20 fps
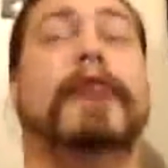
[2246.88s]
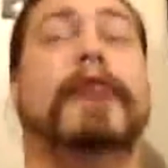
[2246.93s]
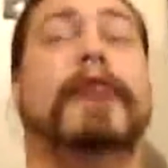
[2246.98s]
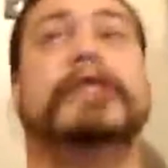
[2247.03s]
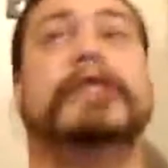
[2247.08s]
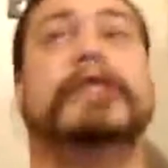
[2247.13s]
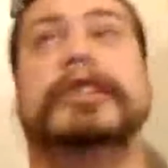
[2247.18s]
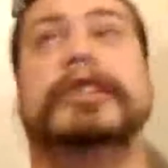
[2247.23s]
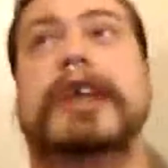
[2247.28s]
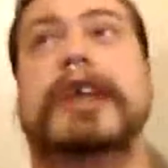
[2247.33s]

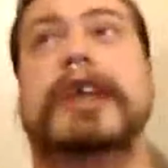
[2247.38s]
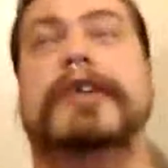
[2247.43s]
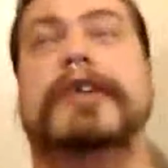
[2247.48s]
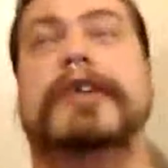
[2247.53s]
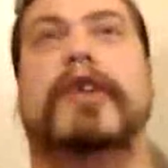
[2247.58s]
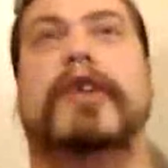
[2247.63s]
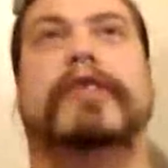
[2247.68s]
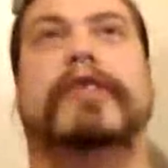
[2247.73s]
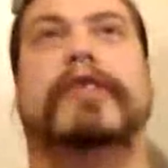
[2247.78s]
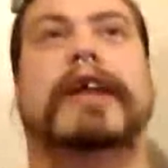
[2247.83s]
I've since
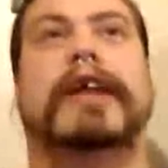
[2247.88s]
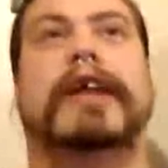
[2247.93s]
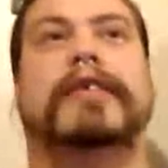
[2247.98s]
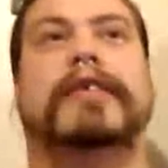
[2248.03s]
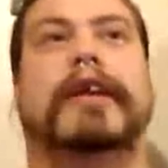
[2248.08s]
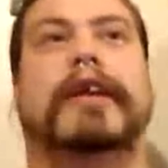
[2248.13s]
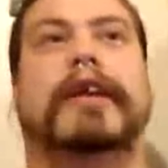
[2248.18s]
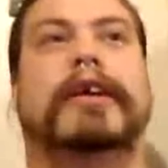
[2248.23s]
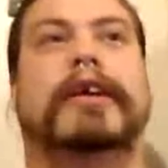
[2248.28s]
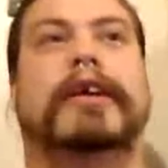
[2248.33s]
gotten over that.
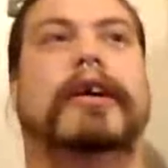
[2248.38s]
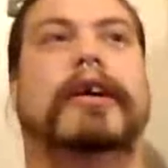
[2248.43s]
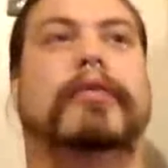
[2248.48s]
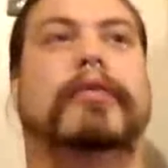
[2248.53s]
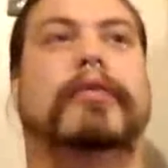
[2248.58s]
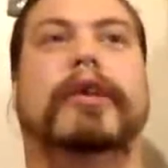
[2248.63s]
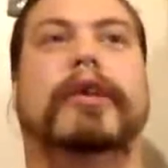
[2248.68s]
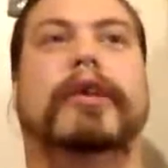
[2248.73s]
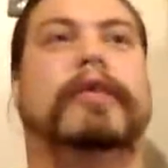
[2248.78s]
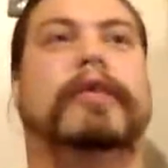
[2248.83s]
They're like,
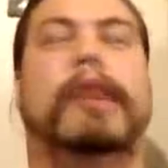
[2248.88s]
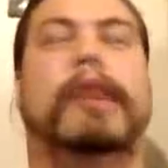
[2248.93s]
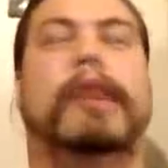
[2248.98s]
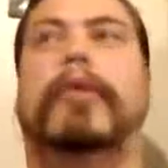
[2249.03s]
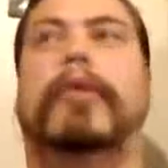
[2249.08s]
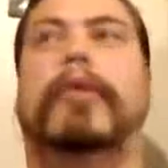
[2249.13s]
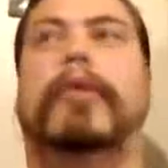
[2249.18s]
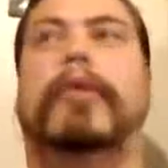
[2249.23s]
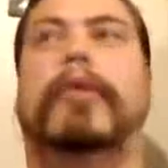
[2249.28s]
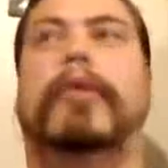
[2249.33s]

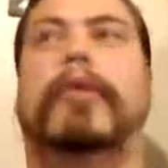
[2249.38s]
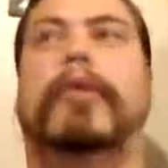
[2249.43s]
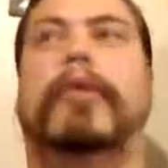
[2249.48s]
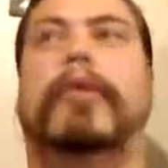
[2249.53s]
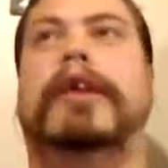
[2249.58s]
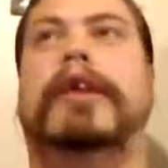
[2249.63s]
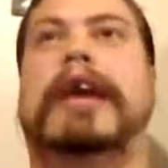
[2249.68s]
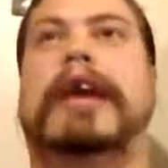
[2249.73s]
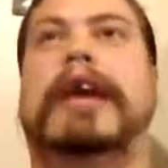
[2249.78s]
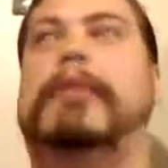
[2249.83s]
they
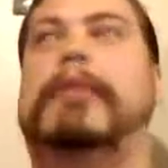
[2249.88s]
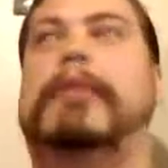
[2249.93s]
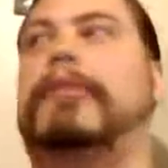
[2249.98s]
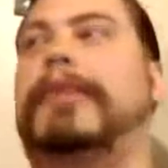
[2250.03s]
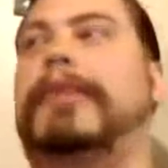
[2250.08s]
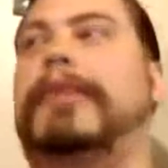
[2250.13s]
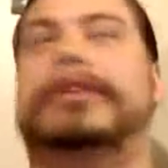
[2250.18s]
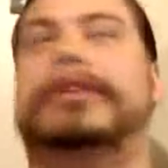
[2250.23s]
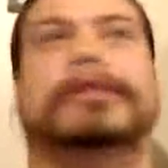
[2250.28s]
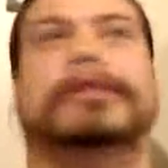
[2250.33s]
gave me
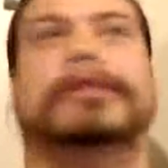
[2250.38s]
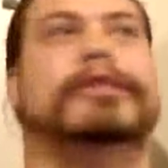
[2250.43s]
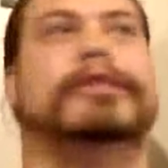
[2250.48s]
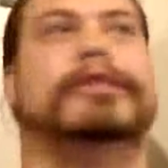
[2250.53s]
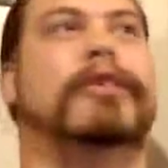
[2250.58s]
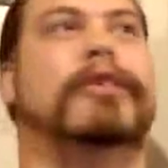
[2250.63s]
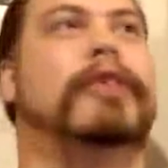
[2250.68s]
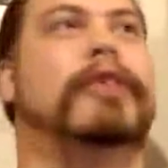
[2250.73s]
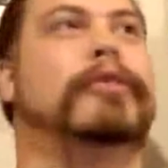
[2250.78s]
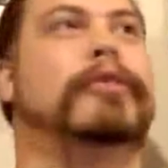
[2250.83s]
permission, so
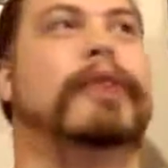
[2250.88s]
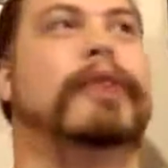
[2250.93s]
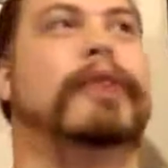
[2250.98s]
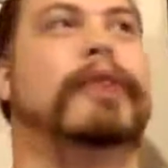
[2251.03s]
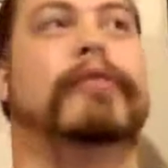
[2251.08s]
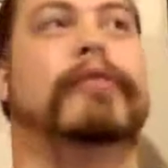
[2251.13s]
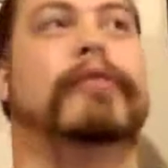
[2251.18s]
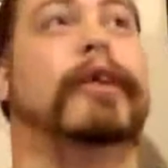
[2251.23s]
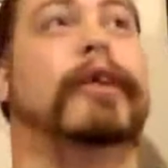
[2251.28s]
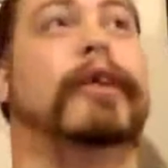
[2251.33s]
I'll do
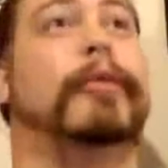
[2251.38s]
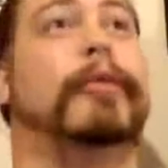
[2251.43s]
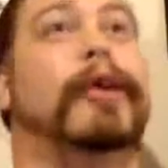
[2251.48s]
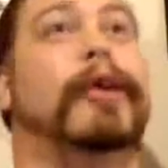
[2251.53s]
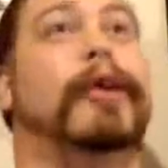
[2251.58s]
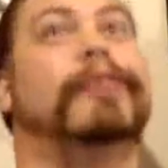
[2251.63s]
whatever I want.